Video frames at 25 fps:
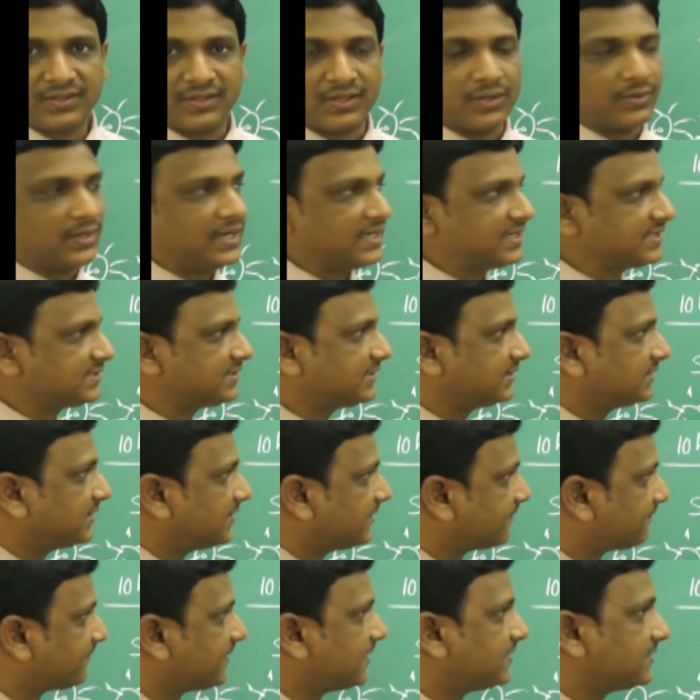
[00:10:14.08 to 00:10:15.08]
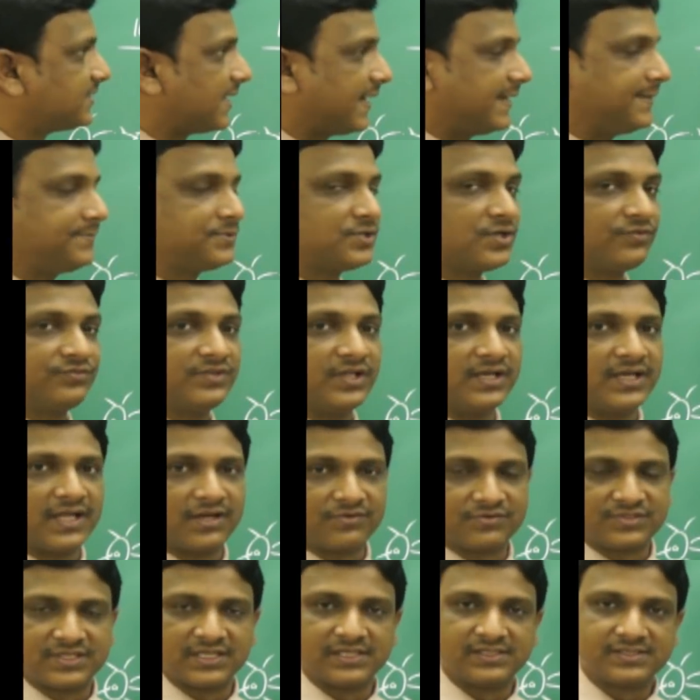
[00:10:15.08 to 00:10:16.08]
Now let us see the different types of the
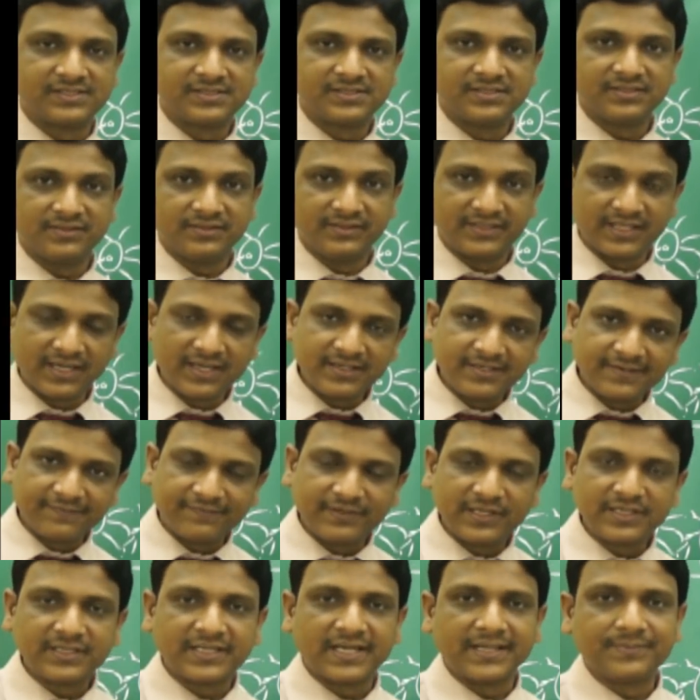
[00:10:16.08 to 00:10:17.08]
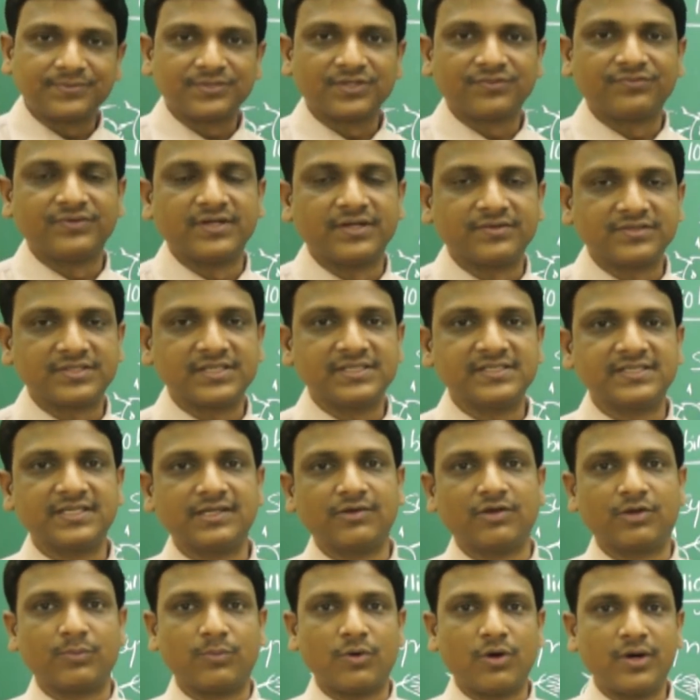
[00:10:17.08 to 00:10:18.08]
nerve cells. There are different types of nerve cells in
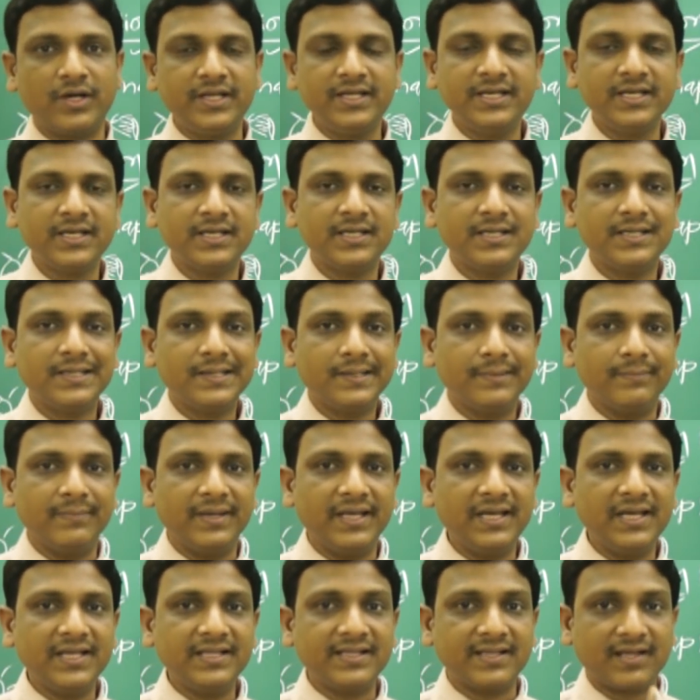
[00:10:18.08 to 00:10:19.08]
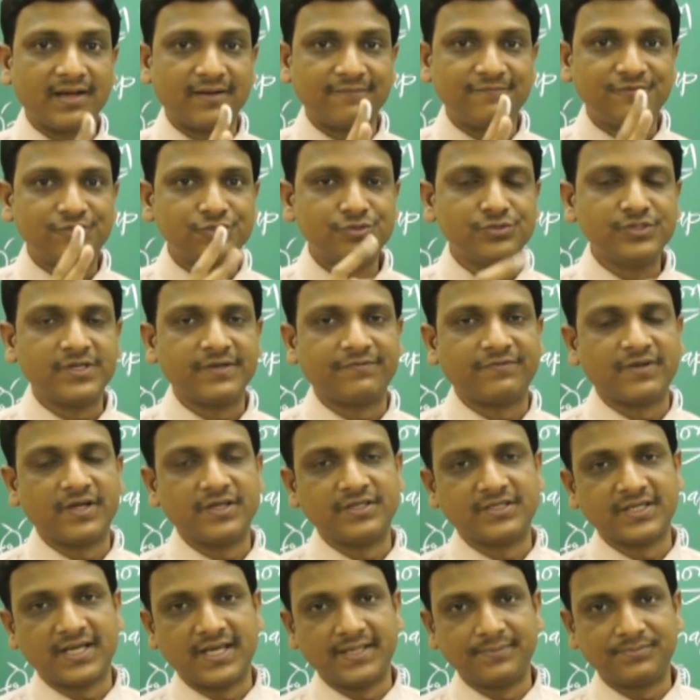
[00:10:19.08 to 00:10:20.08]
our body. Mainly there are two
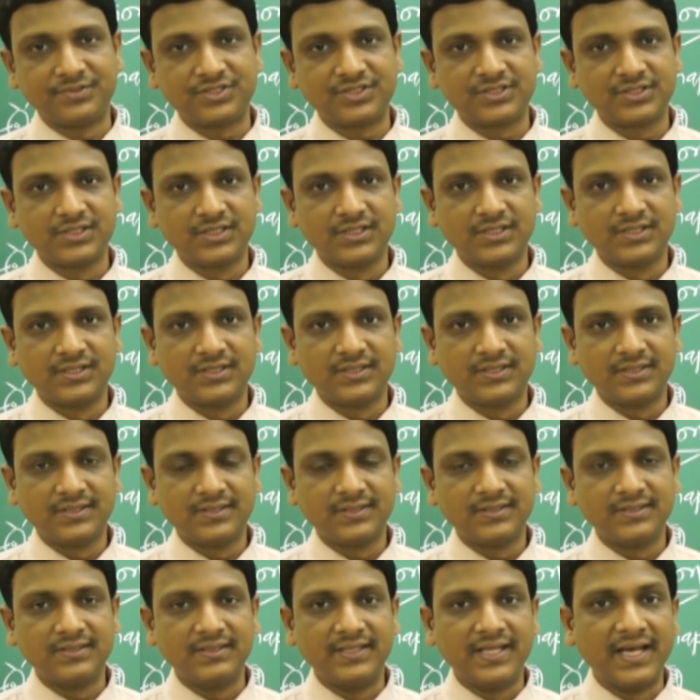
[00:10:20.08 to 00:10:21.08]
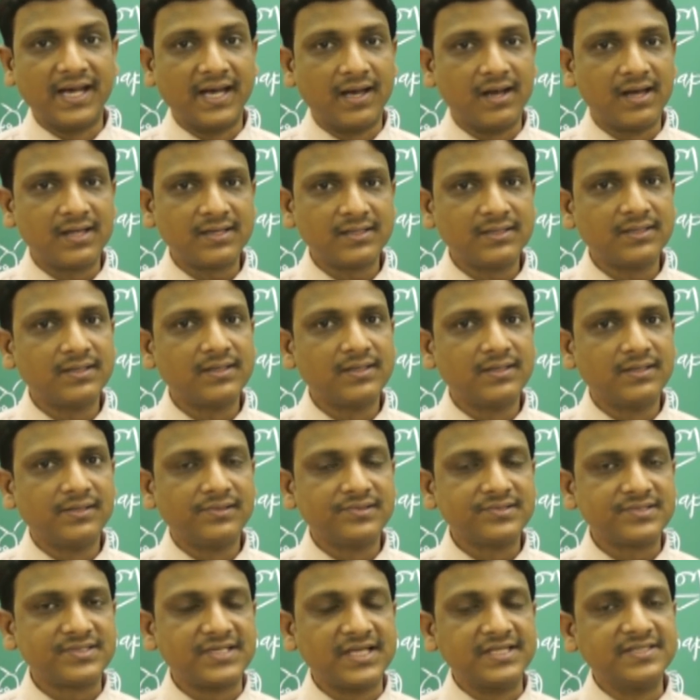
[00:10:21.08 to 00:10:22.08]
different types. They are
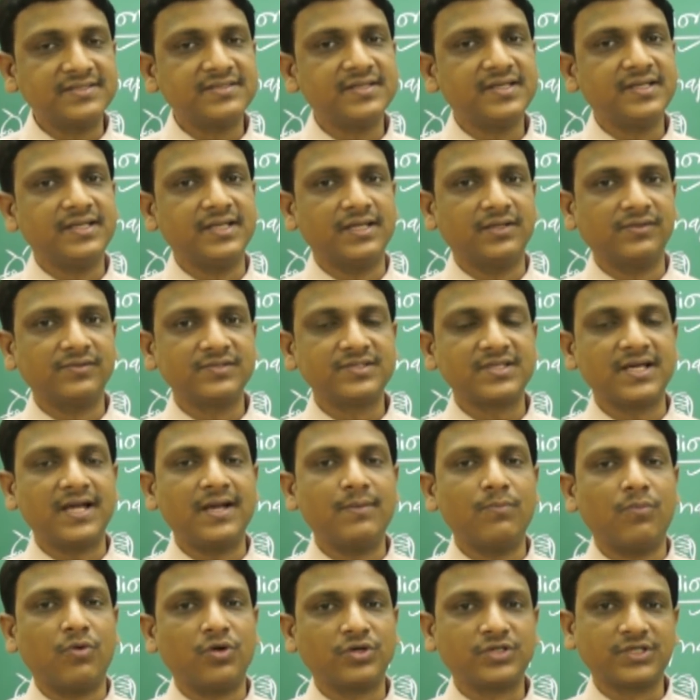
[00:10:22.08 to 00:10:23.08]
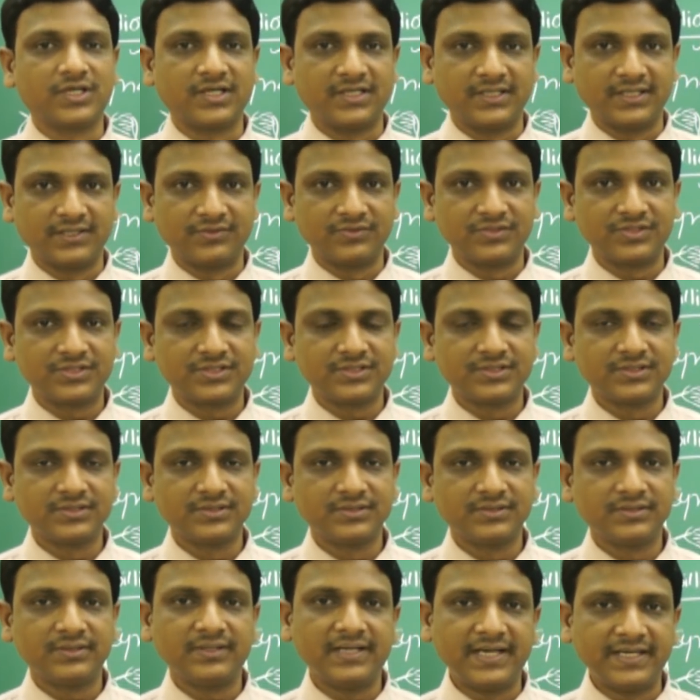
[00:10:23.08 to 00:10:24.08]
sensory nerves and motor nerves.
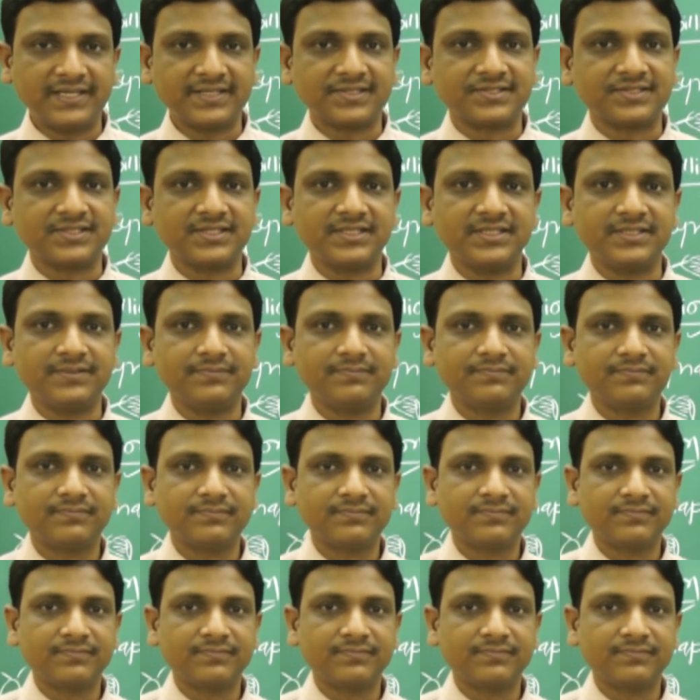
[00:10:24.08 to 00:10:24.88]
Let us see.